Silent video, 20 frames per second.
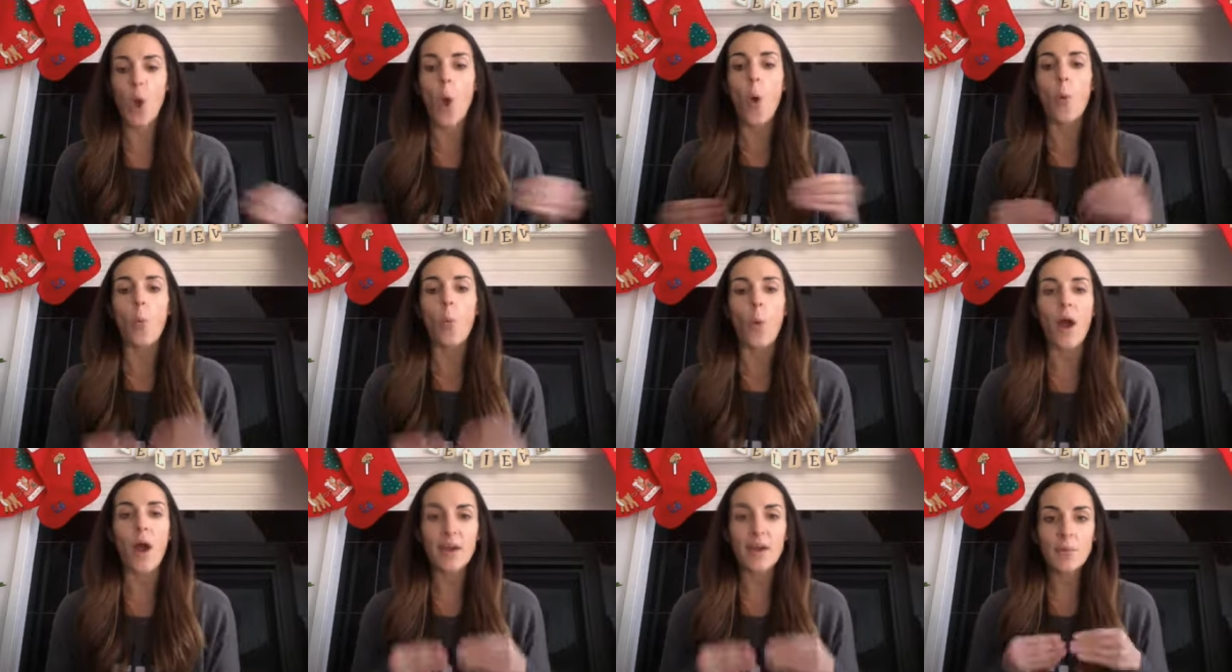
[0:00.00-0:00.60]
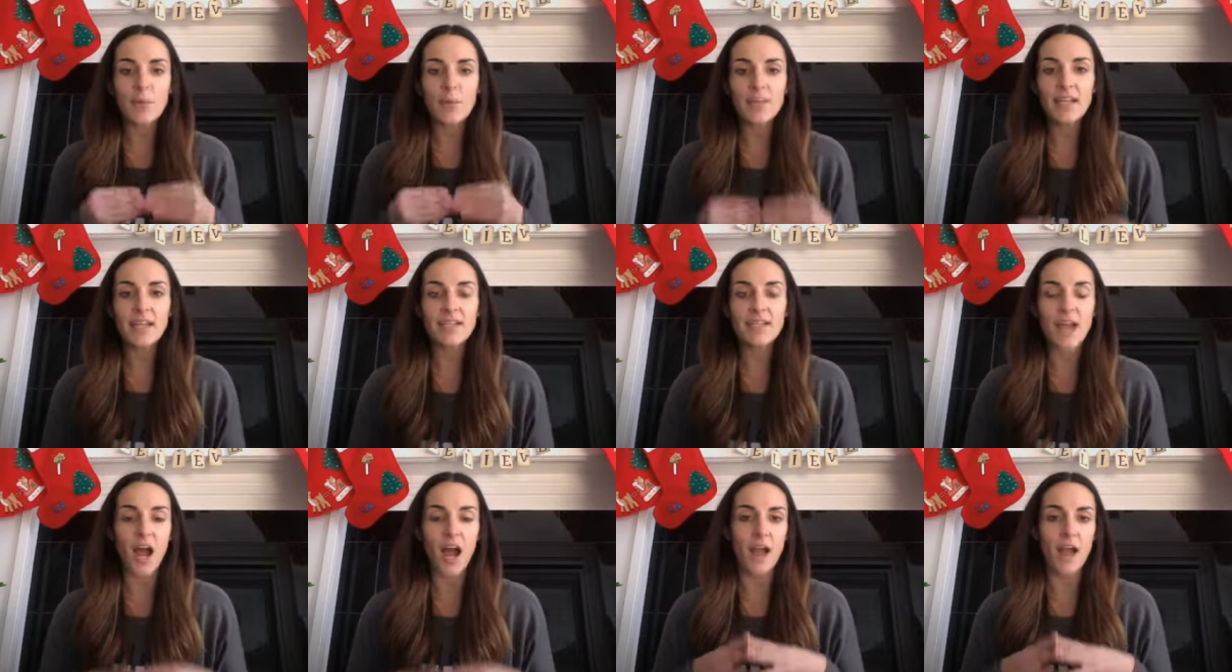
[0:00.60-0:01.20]
why would they
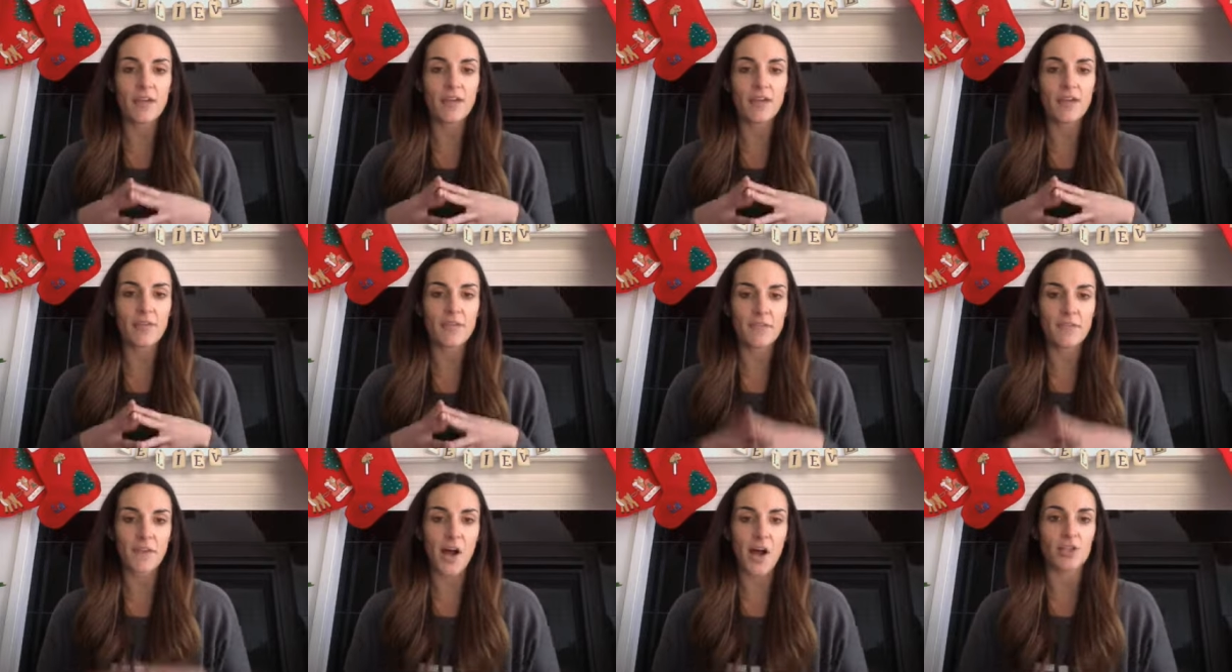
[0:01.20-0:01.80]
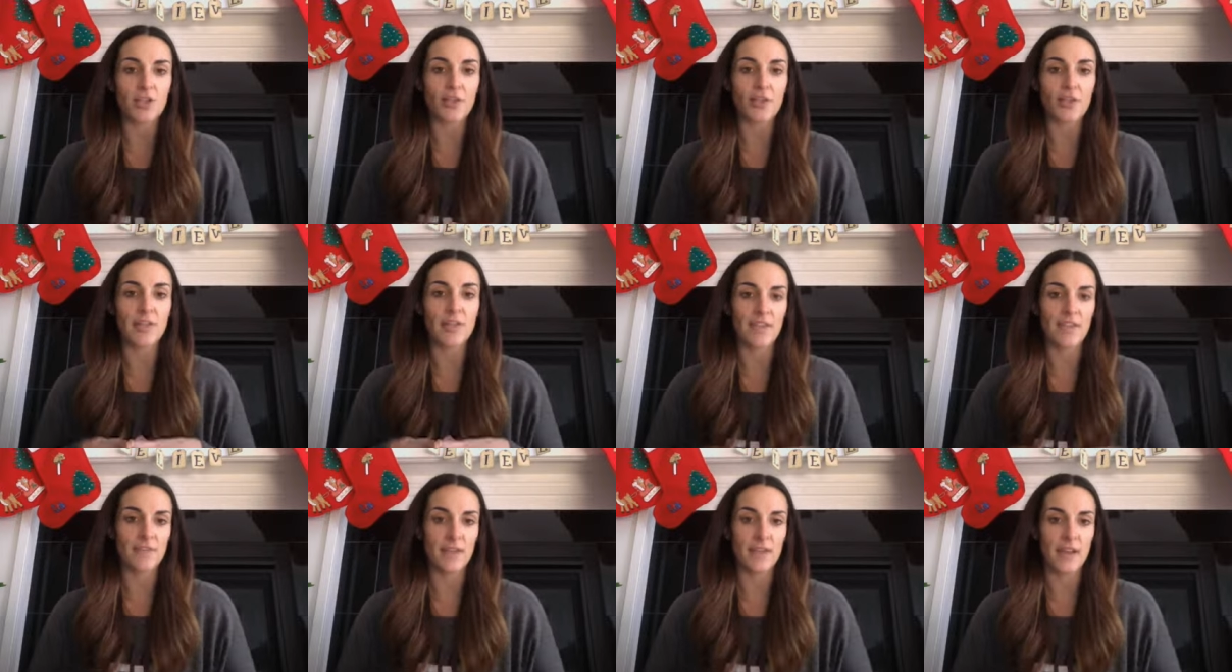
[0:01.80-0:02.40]
not follow the
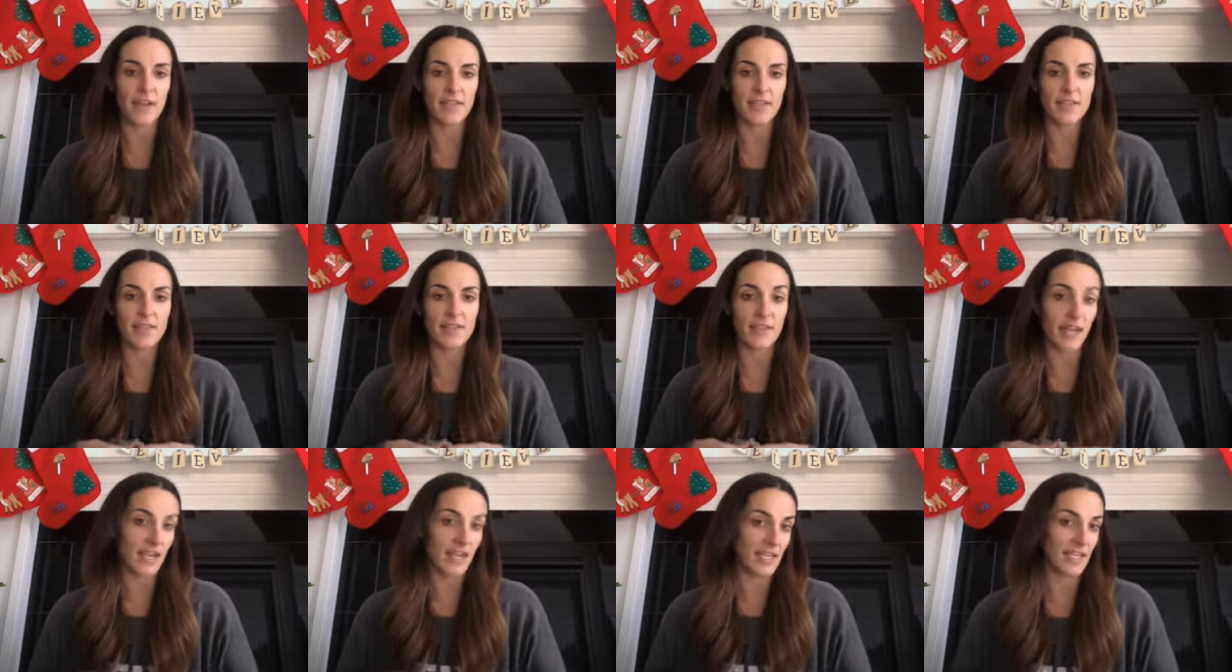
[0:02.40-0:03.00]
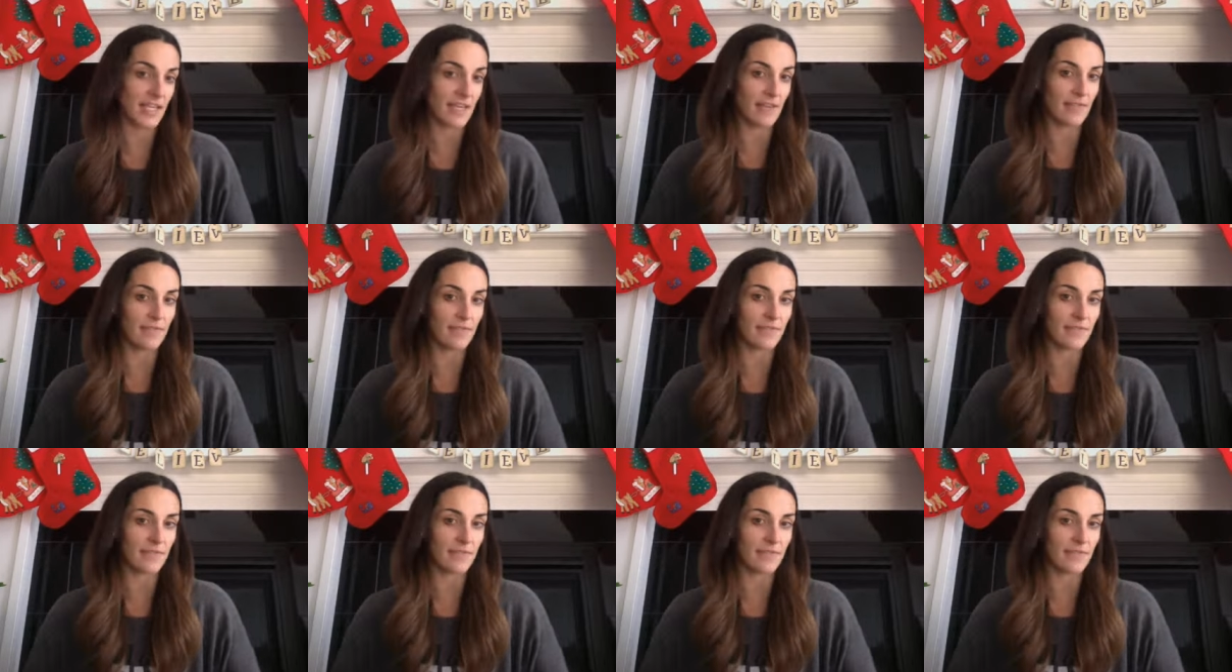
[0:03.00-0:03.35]
advice that I give?